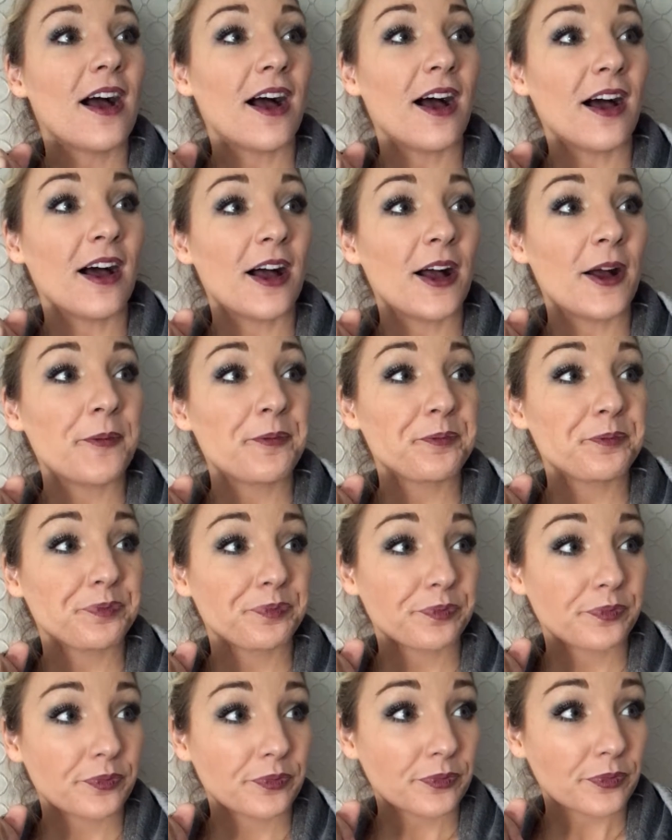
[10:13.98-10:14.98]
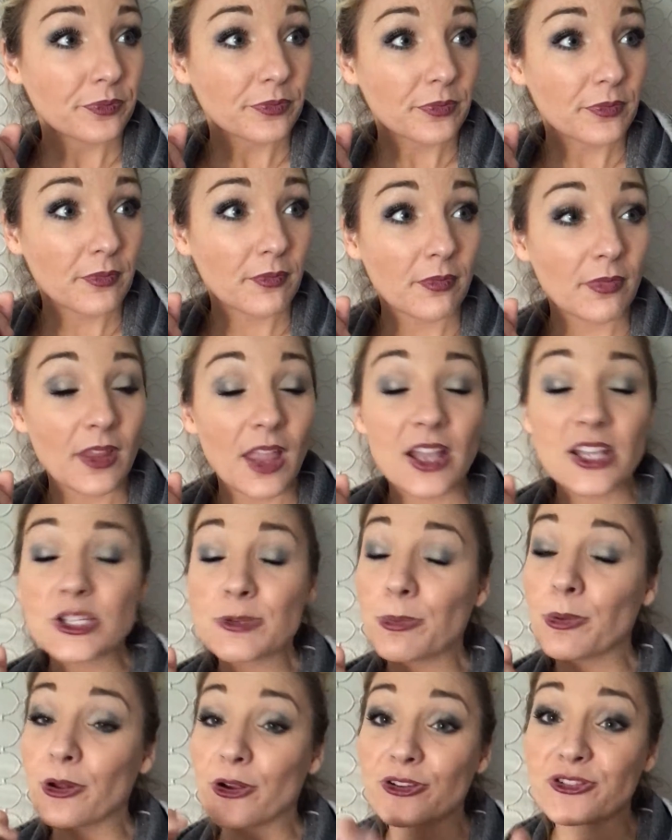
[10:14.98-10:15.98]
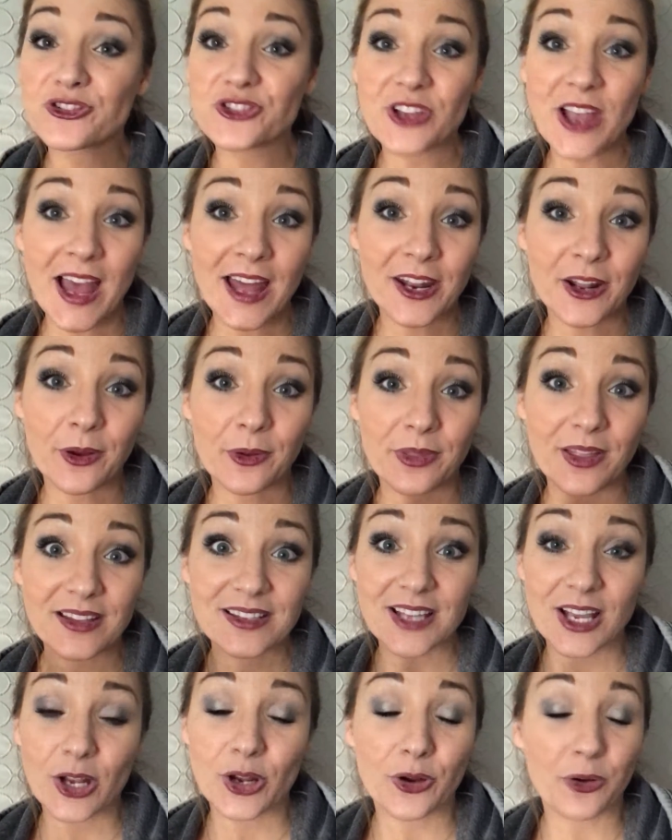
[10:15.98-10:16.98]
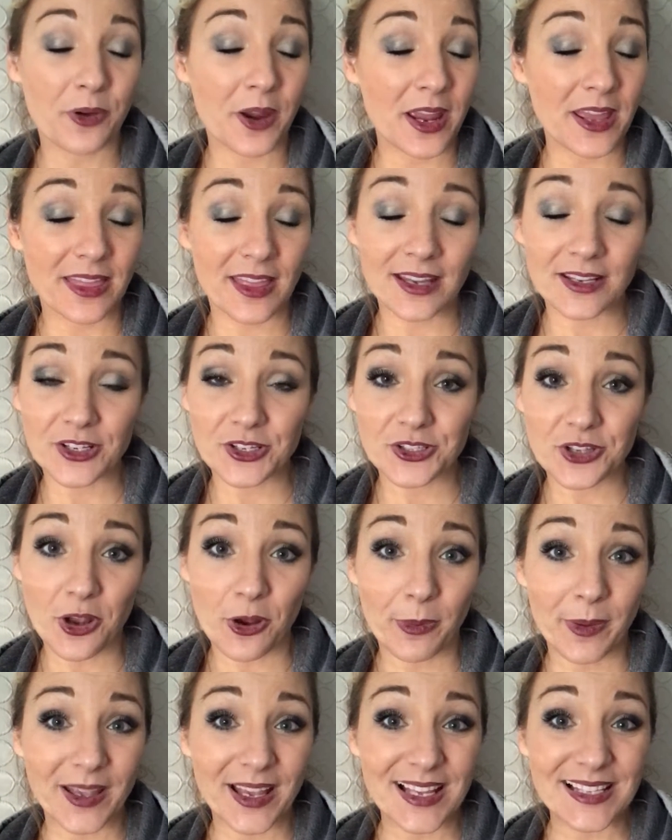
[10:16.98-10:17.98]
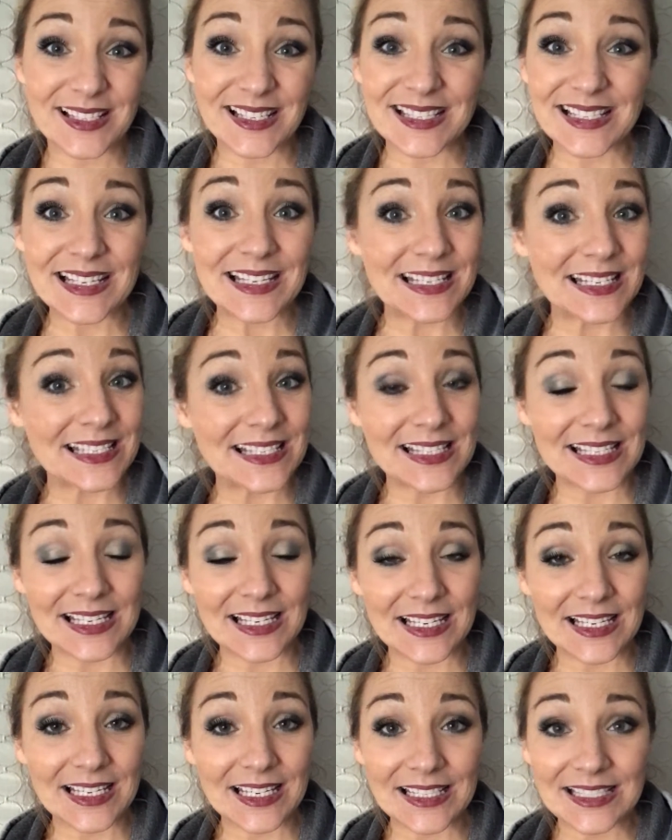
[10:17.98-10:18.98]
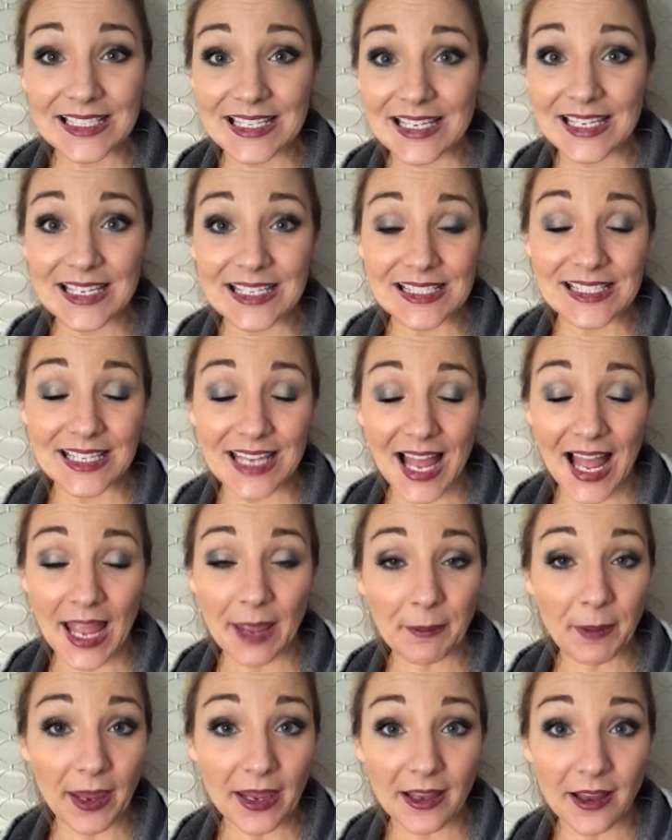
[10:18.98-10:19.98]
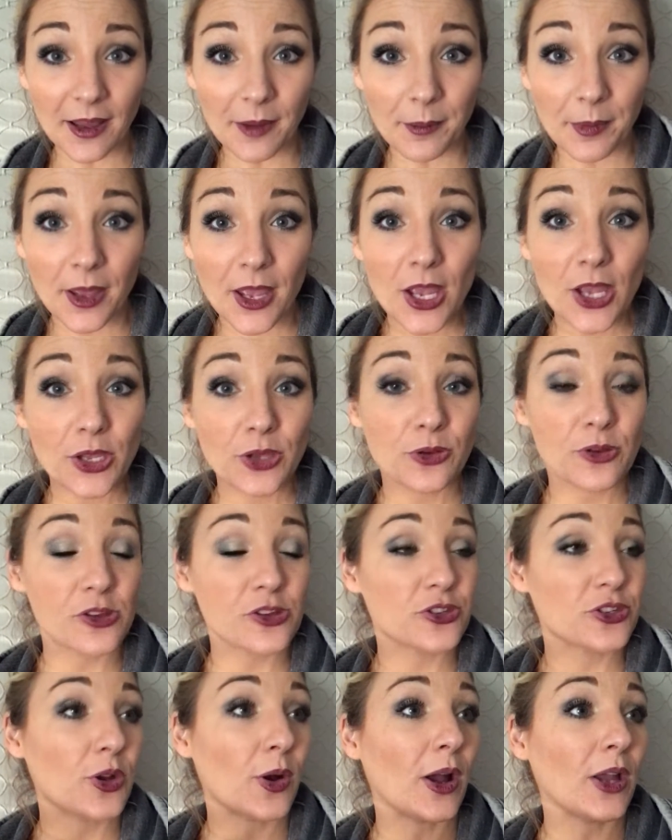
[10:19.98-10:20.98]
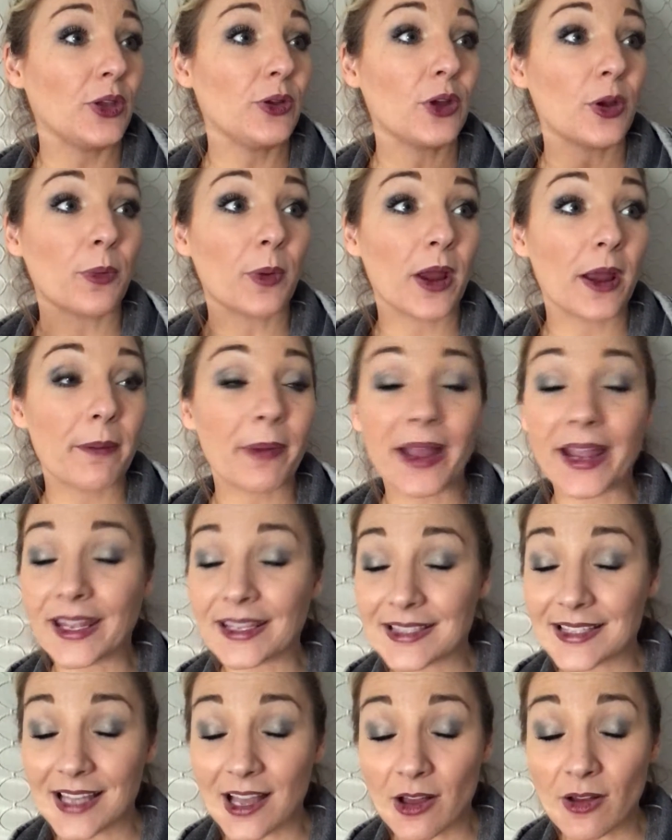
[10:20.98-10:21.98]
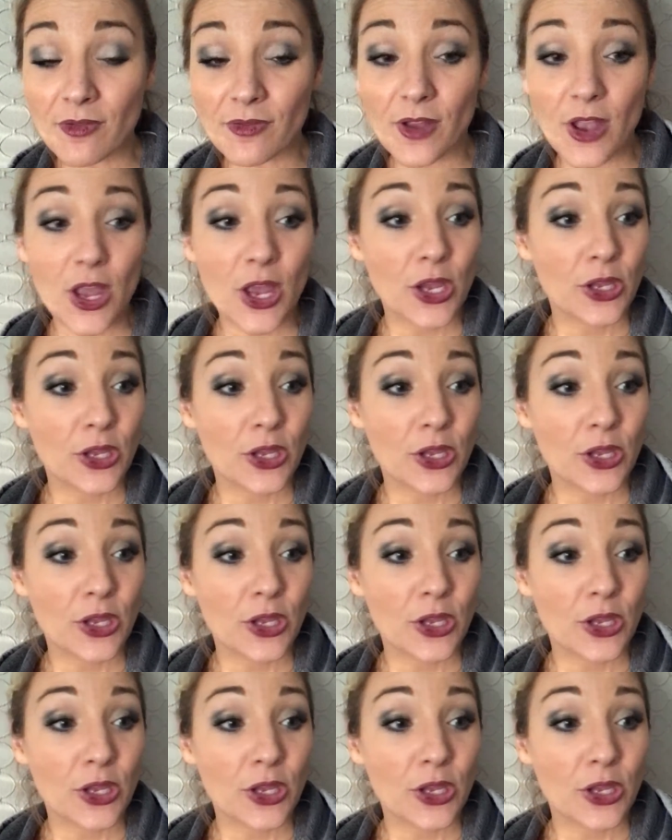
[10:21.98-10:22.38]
A splurge shadow, that's a great thing to show because it's easy. It's easy eye makeup. You can show how you can wear it by itself.